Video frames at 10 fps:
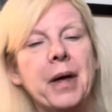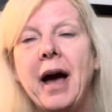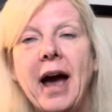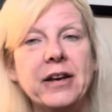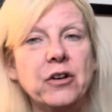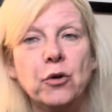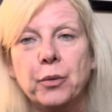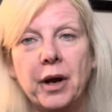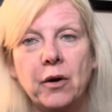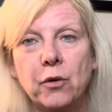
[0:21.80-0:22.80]
I knew
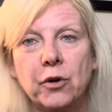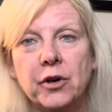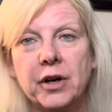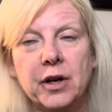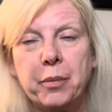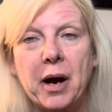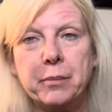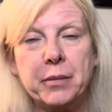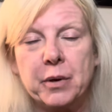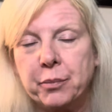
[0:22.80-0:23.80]
when I ordered it, it,
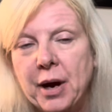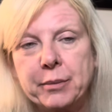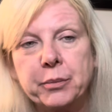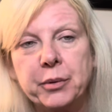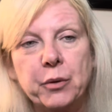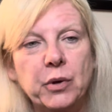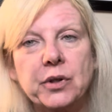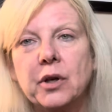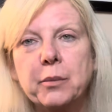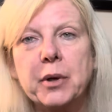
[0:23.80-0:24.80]
it probably wasn't
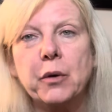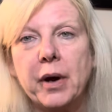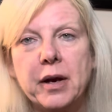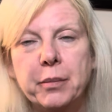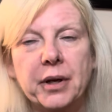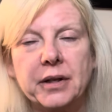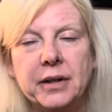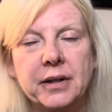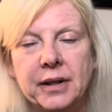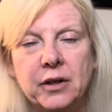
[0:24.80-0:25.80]
going to be great, but I
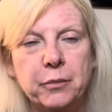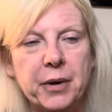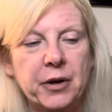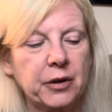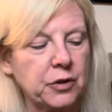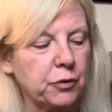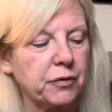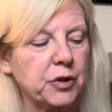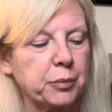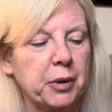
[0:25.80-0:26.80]
didn't get an America's Thrift
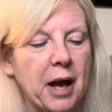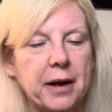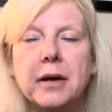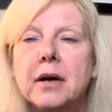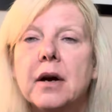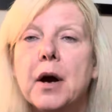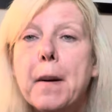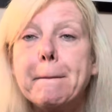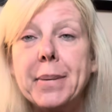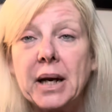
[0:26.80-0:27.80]
Supply.
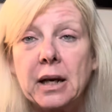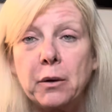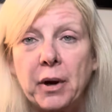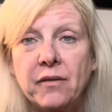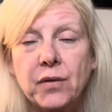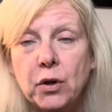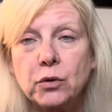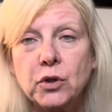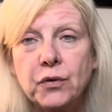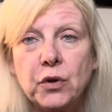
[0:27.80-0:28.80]
But anyway, for those
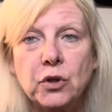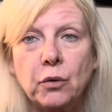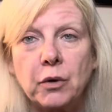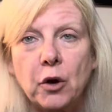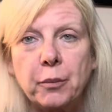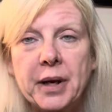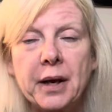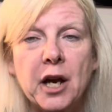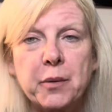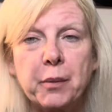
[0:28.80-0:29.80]
of you that don't know me,
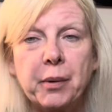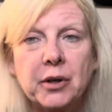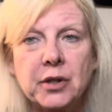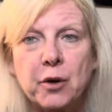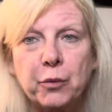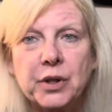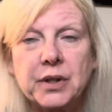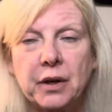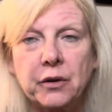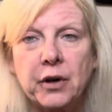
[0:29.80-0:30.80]
I am a part-time
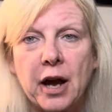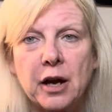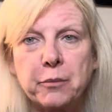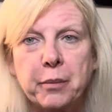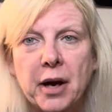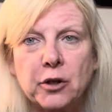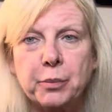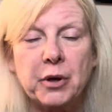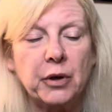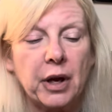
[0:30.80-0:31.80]
reseller on
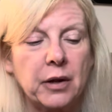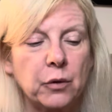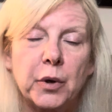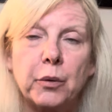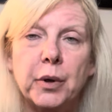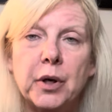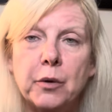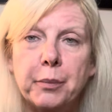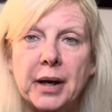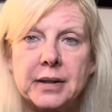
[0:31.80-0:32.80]
Poshmark and The RealReal.
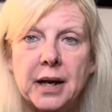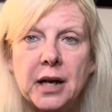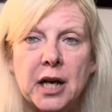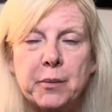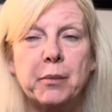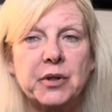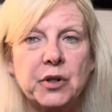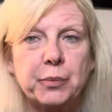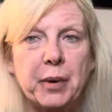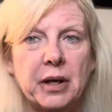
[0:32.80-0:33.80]
By day, I'm a business
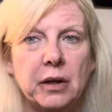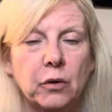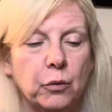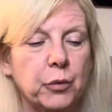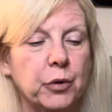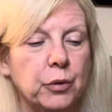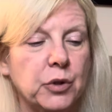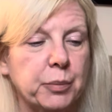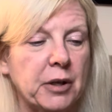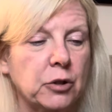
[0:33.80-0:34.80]
banking loan renewal
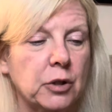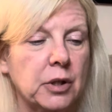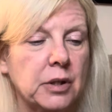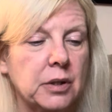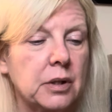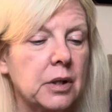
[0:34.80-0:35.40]
specialist.